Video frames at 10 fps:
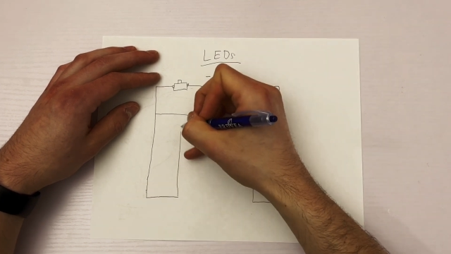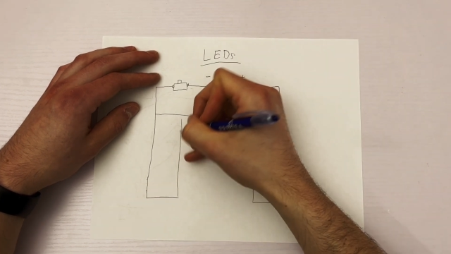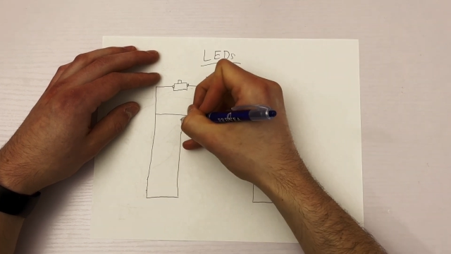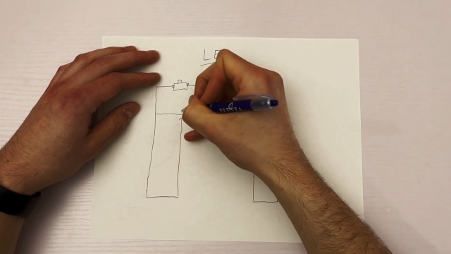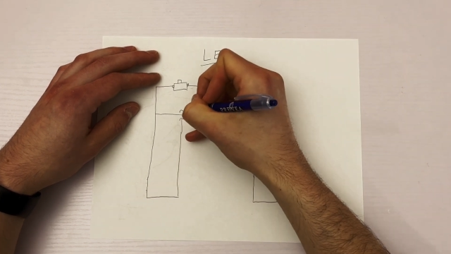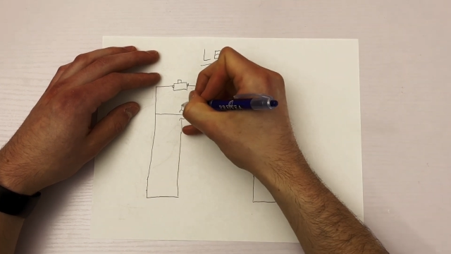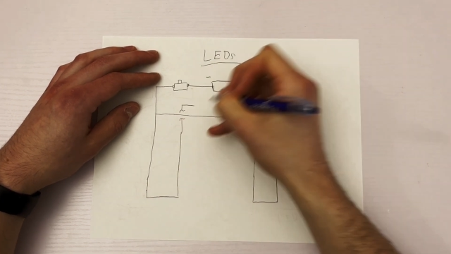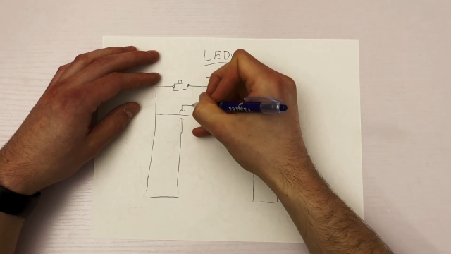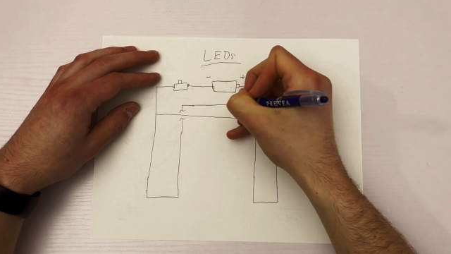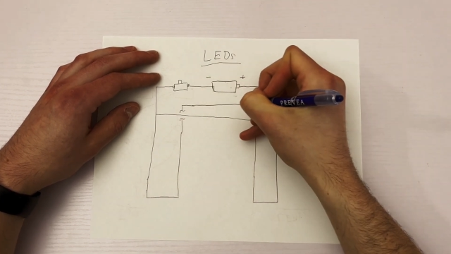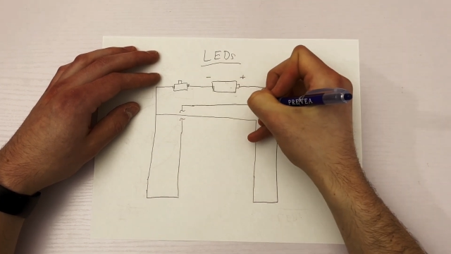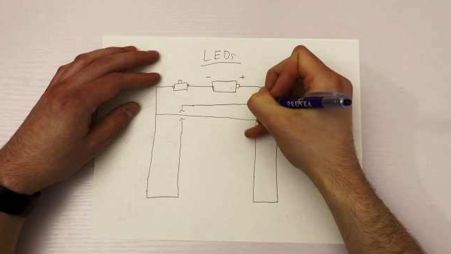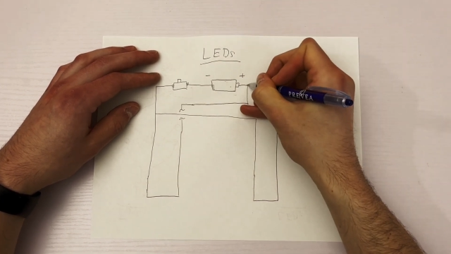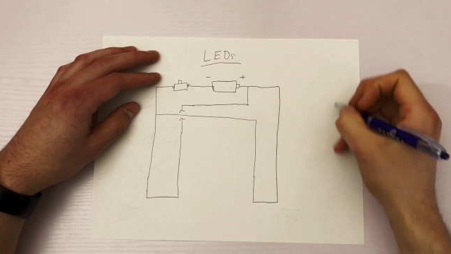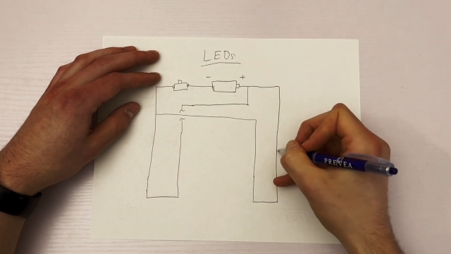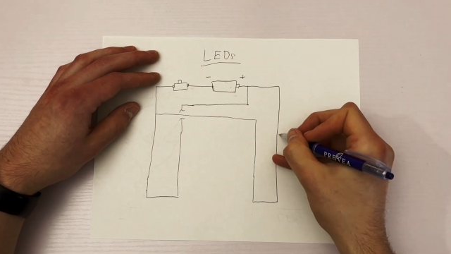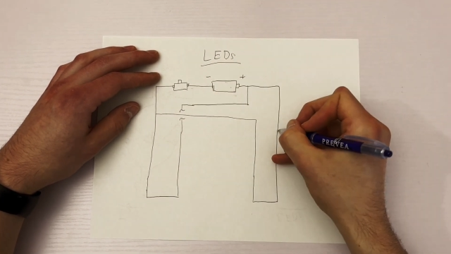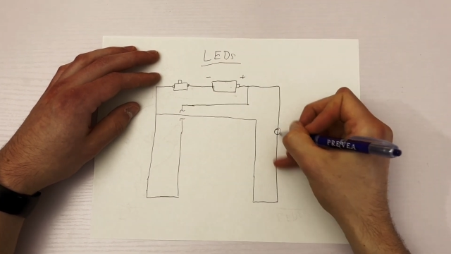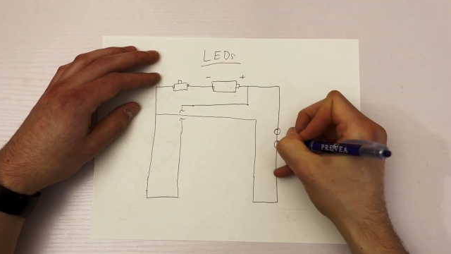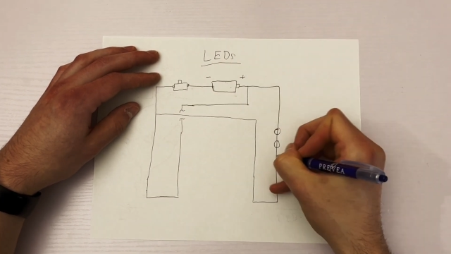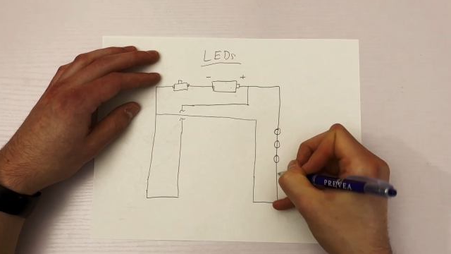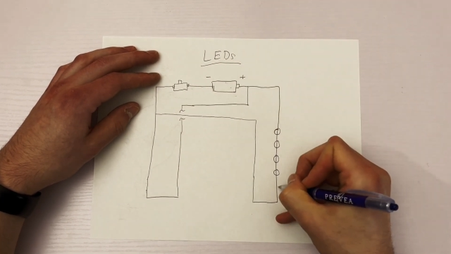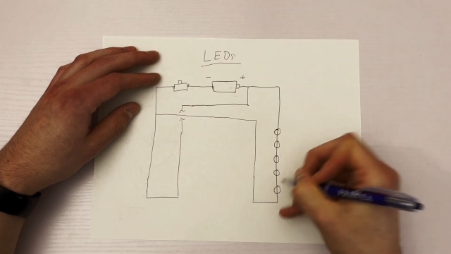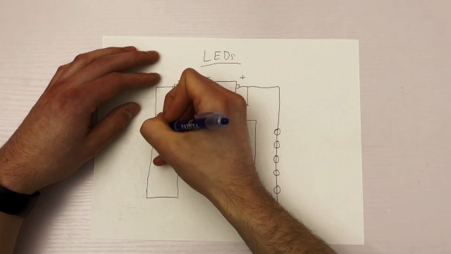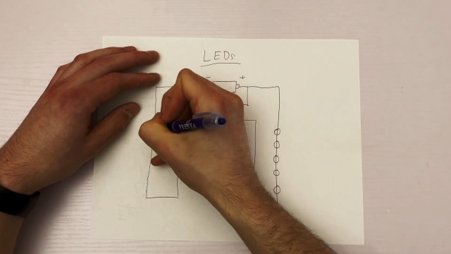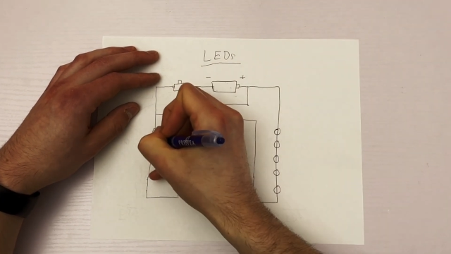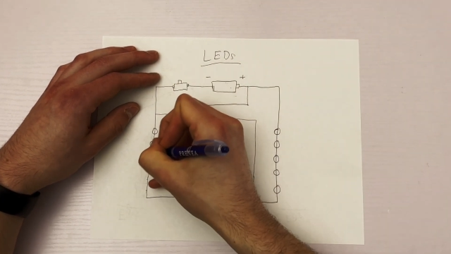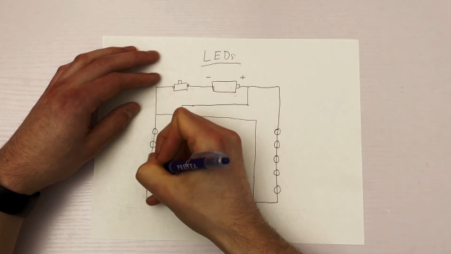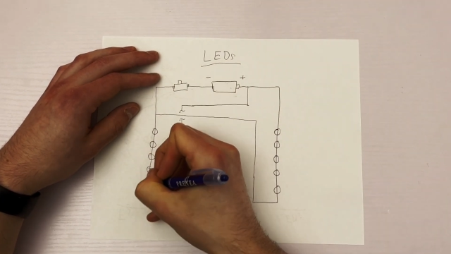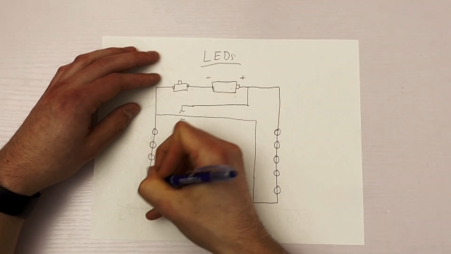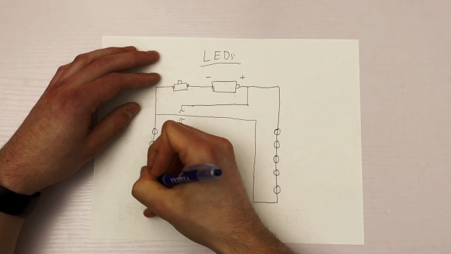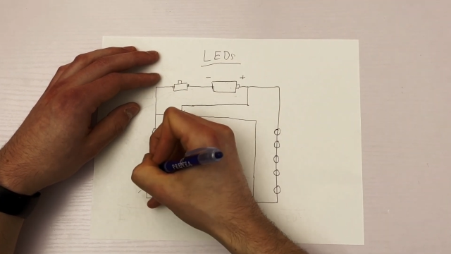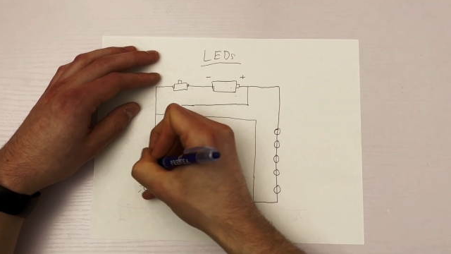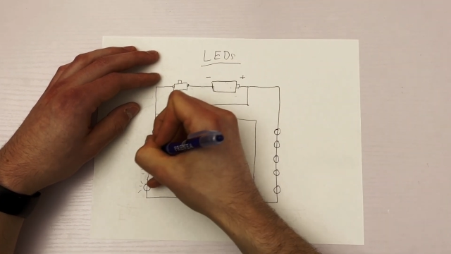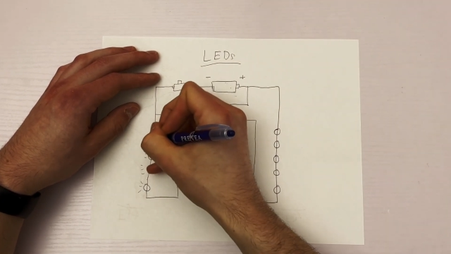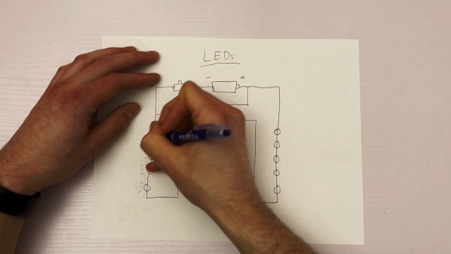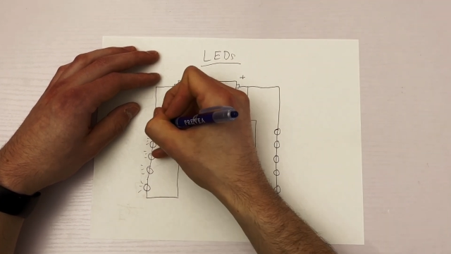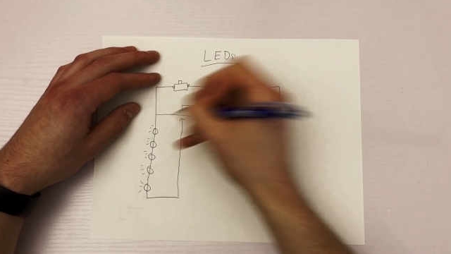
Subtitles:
No face is visible, so there are no lips to read.